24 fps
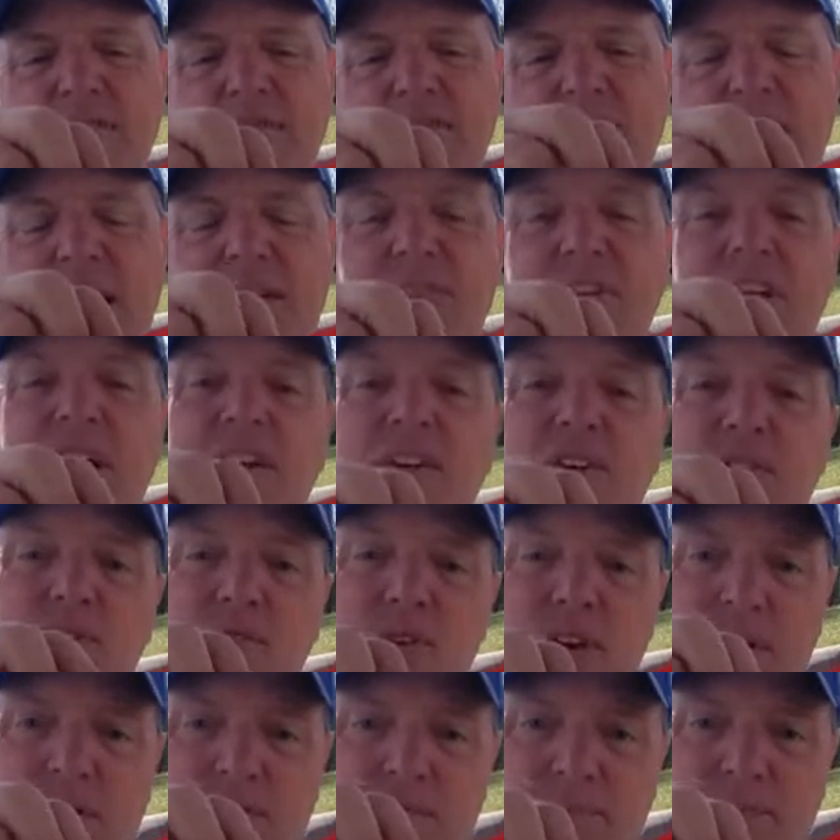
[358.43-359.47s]
left-handed
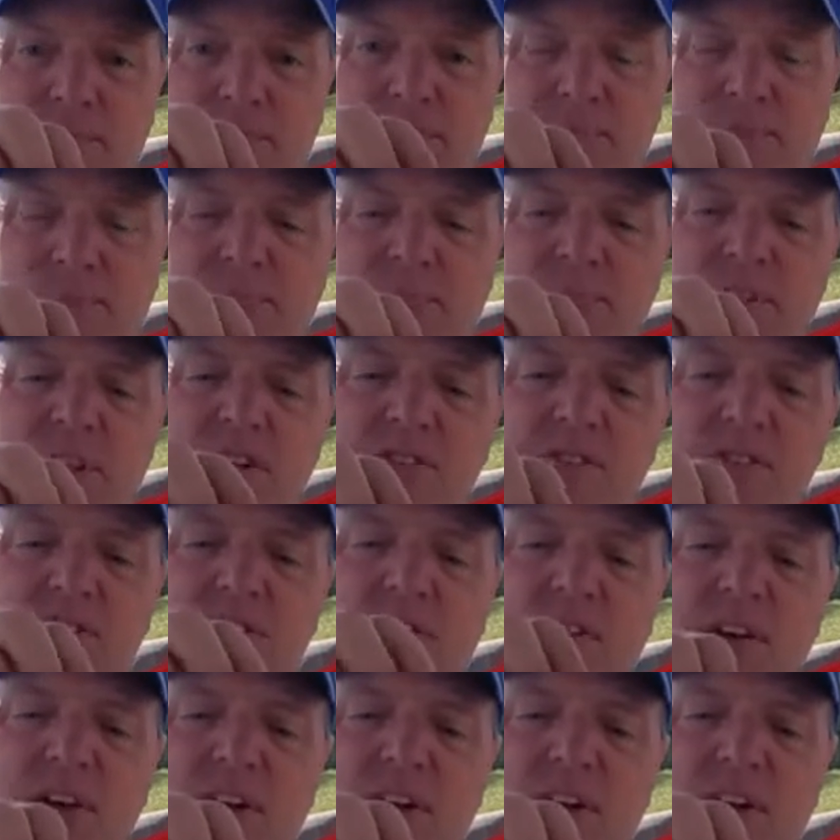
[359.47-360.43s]
reel. I'll show you